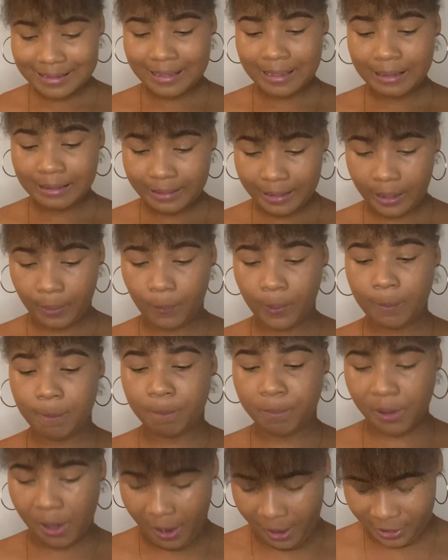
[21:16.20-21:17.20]
liquid
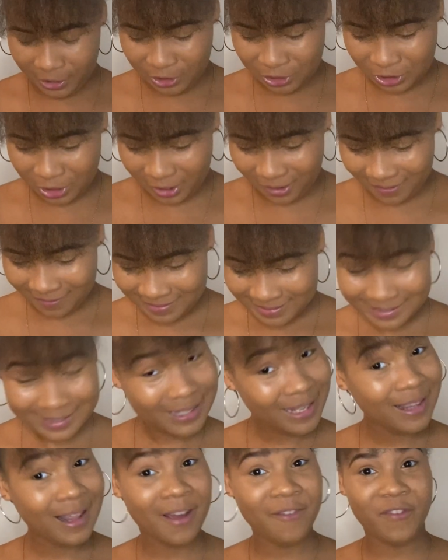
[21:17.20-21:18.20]
blush.
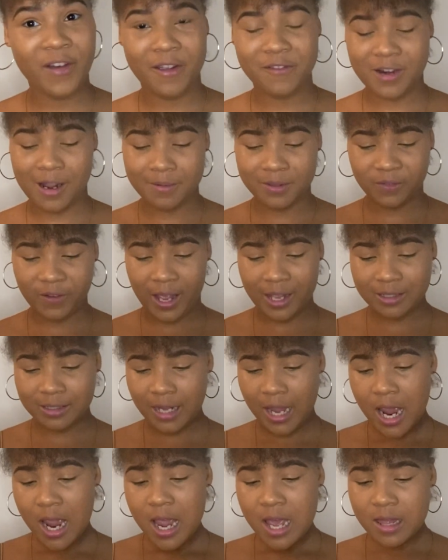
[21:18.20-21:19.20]
Say that 5 times fast.
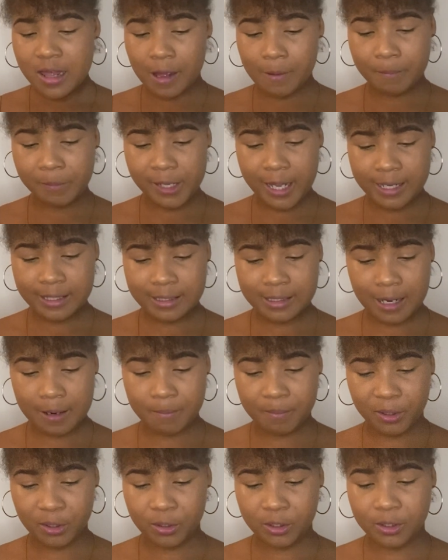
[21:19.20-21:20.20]
That blends and
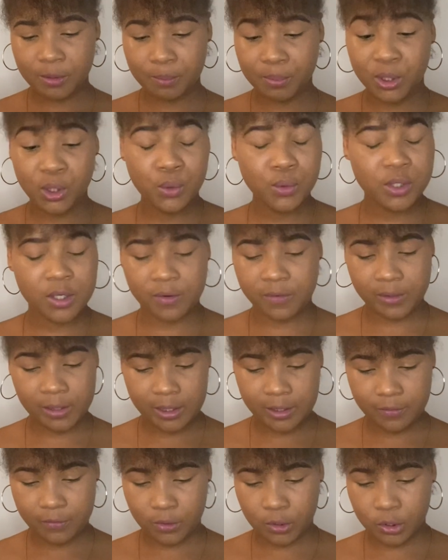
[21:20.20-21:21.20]
builds
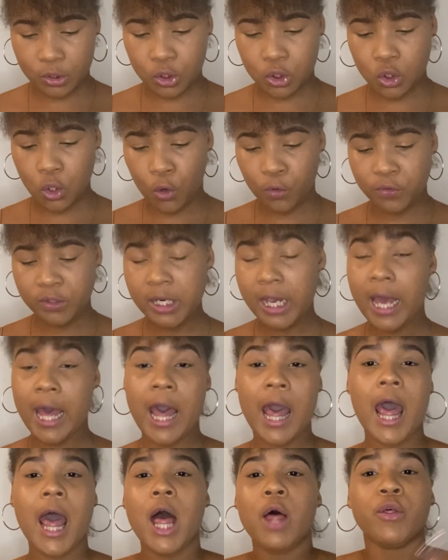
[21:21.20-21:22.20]
beautifully for a soft,
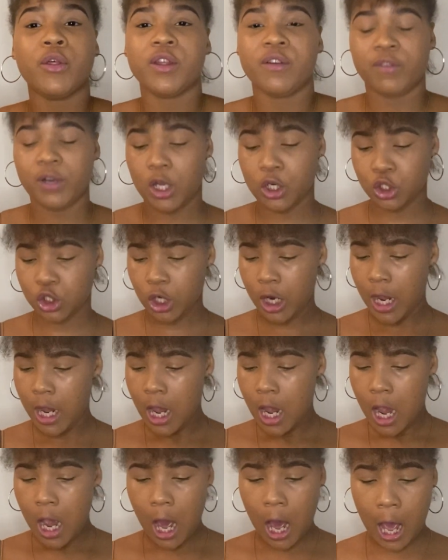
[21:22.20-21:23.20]
healthy flush.
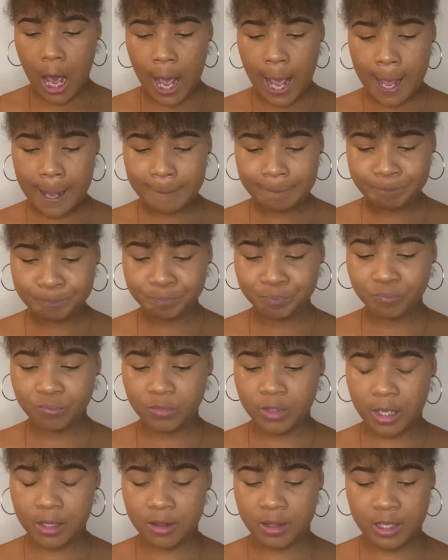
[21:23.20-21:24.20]

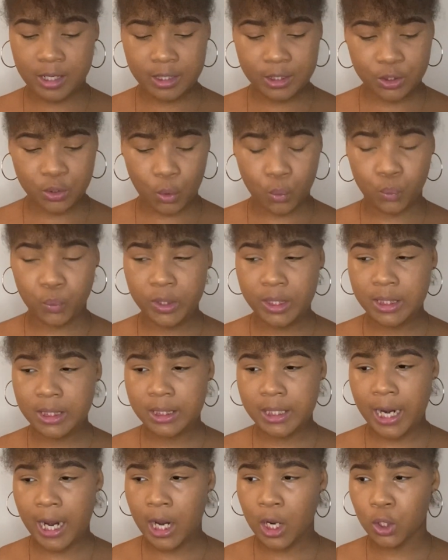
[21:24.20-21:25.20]
This
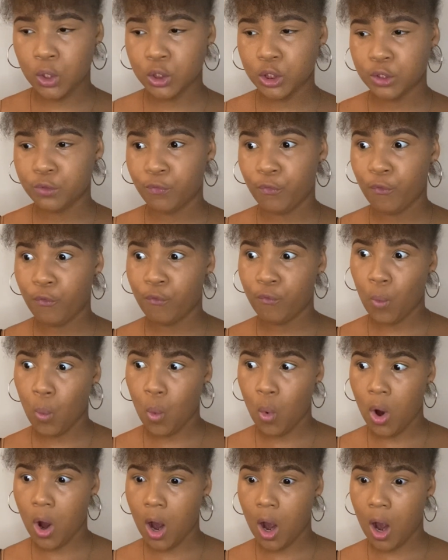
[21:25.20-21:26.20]
retails for,